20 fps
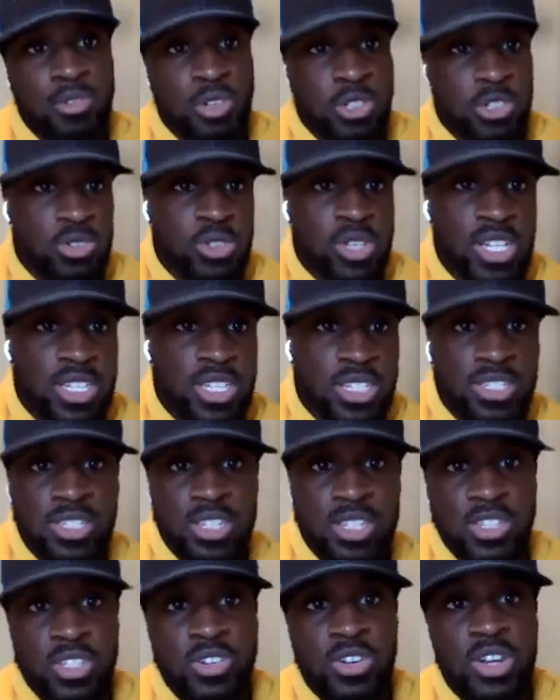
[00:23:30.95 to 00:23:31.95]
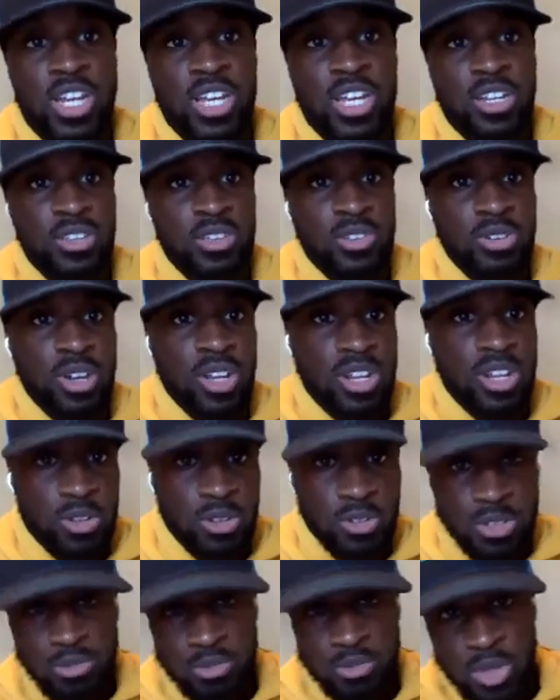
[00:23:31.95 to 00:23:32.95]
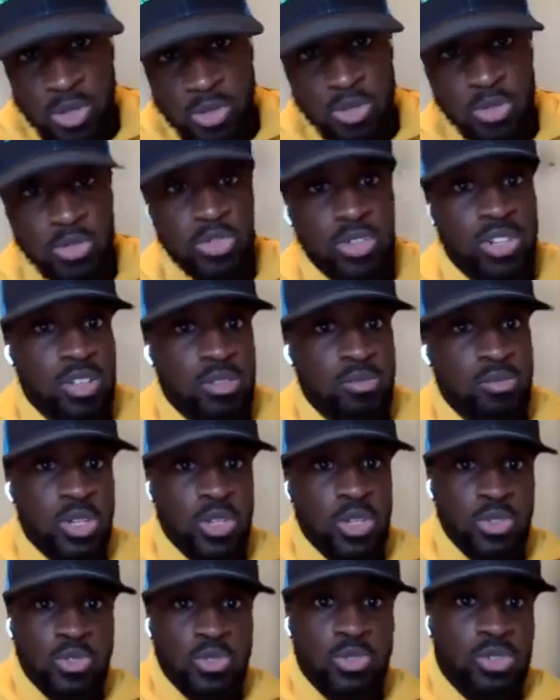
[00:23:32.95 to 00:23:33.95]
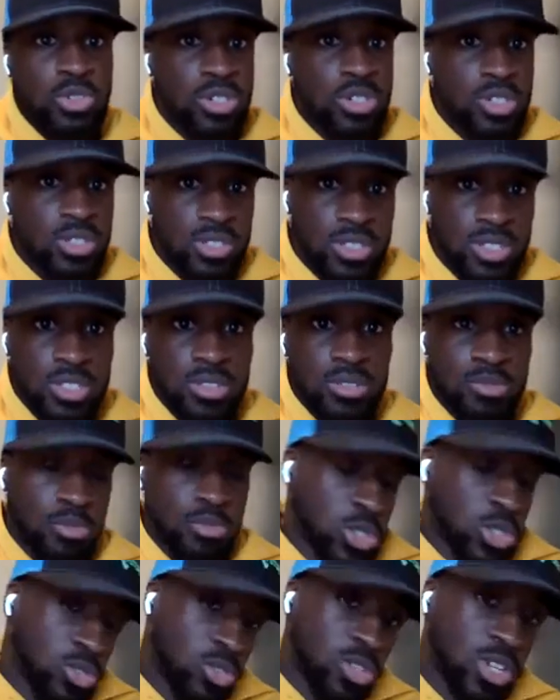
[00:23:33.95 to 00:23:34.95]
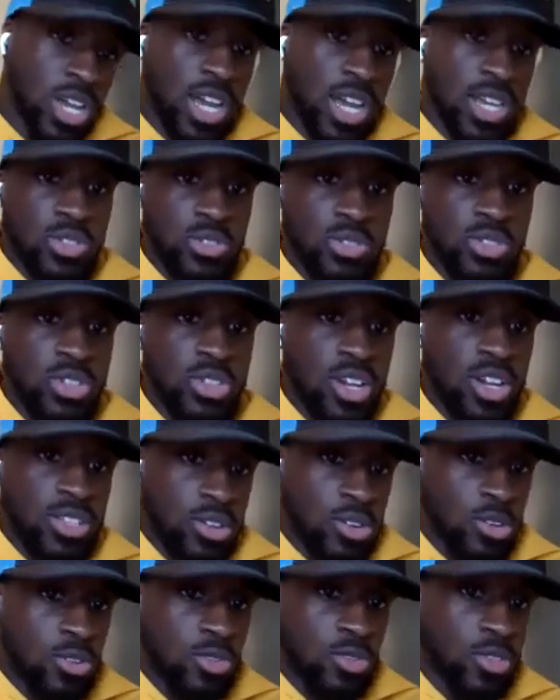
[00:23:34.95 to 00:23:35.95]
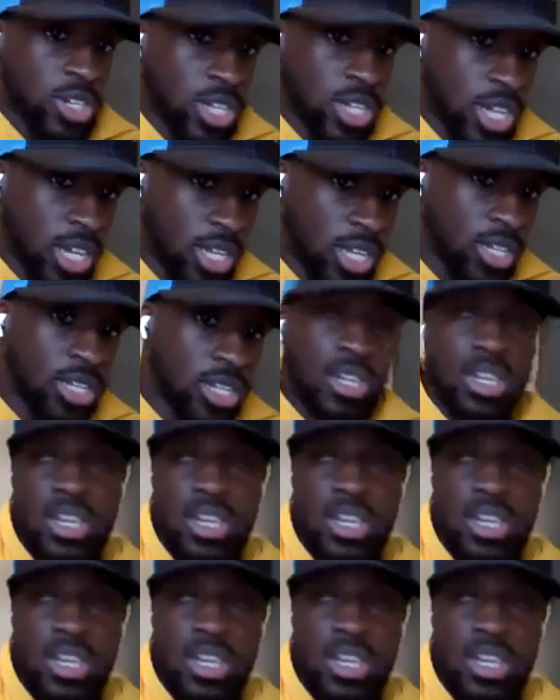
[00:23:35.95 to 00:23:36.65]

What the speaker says: Once you get to sixth grade, you got to go to middle school to high school. You got to start over again.